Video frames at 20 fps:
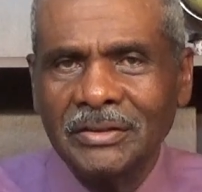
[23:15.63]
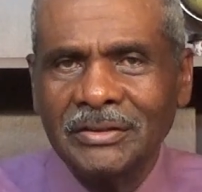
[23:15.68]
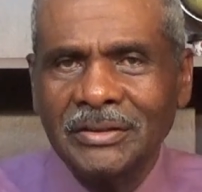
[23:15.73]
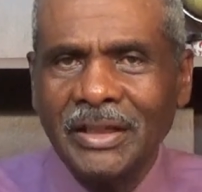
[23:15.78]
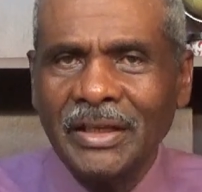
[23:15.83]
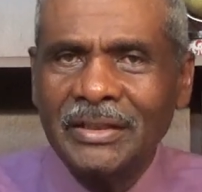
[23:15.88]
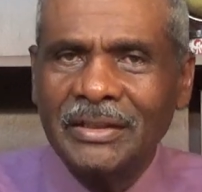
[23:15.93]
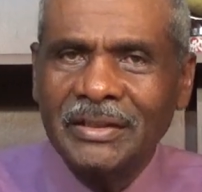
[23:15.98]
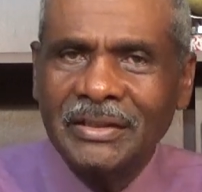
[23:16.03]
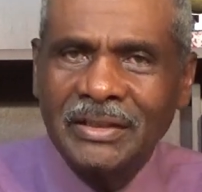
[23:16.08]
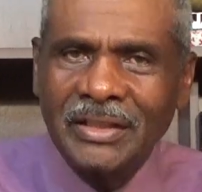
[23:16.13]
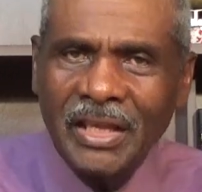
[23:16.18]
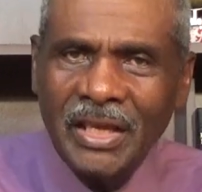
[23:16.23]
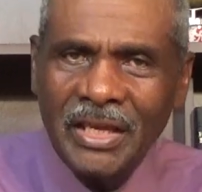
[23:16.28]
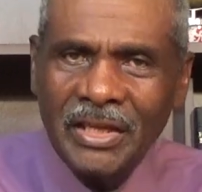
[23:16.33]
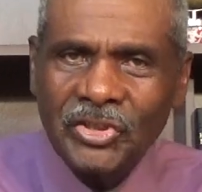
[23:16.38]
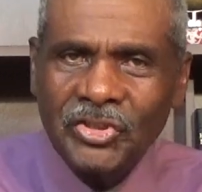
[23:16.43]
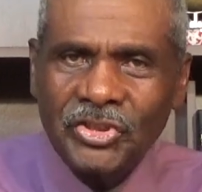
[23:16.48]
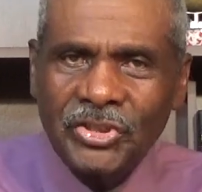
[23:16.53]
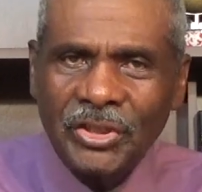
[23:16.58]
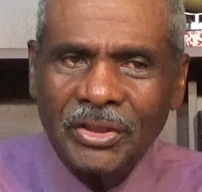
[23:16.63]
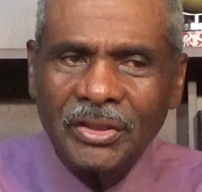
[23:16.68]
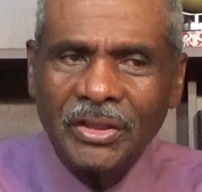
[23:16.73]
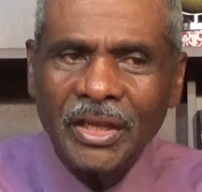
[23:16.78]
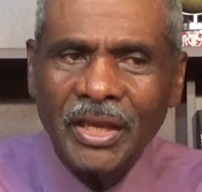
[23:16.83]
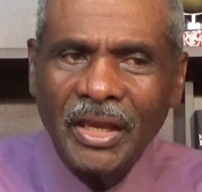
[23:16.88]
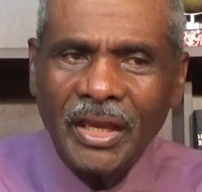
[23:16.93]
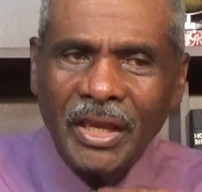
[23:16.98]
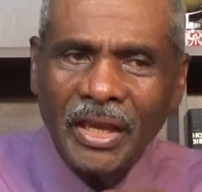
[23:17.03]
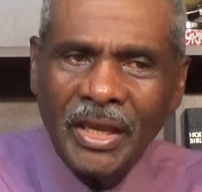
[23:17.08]
that teach it
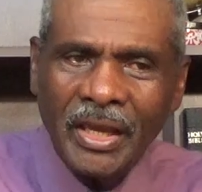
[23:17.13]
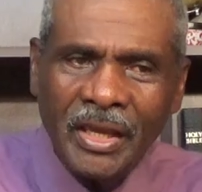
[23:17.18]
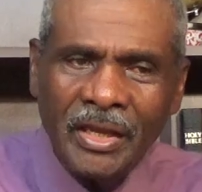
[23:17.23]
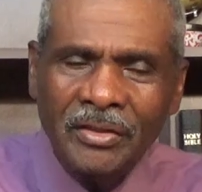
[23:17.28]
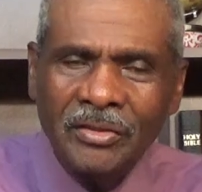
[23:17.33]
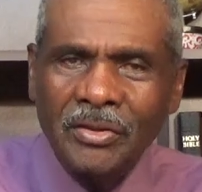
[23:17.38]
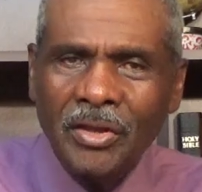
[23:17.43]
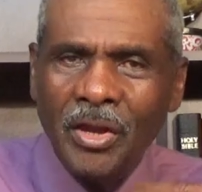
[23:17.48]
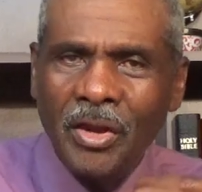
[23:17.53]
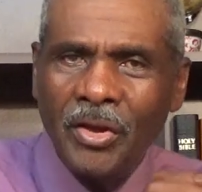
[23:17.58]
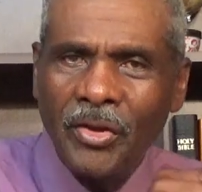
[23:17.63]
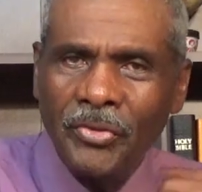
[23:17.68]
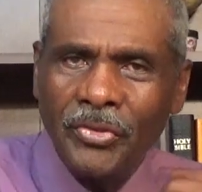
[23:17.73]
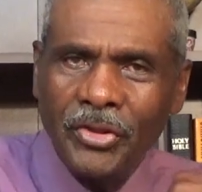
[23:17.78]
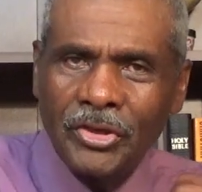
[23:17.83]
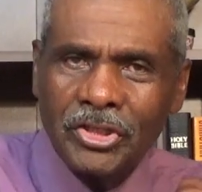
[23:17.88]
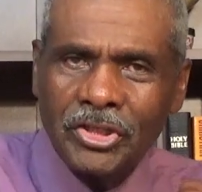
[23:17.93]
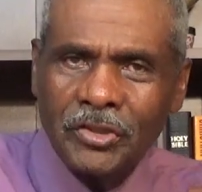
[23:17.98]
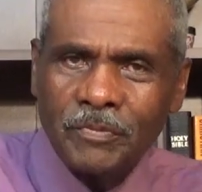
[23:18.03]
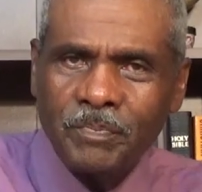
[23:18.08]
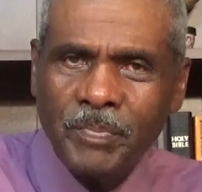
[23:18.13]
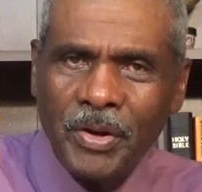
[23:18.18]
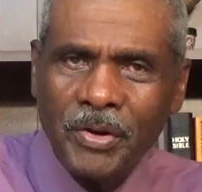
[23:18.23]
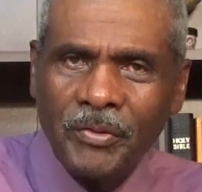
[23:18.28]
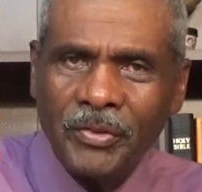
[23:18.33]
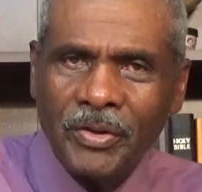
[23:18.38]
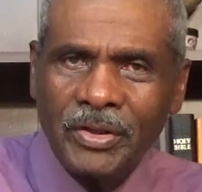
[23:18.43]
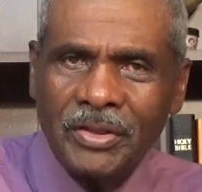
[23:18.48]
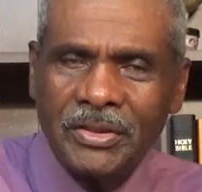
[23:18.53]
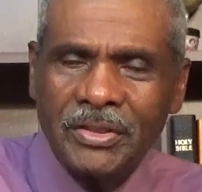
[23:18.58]
in the
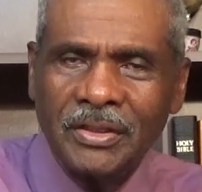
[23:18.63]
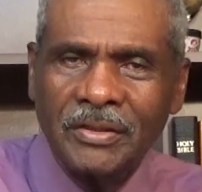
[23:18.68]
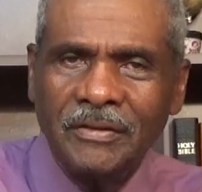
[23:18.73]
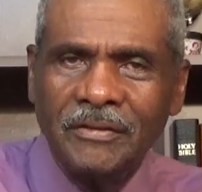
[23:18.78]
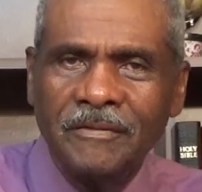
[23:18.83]
Spirit.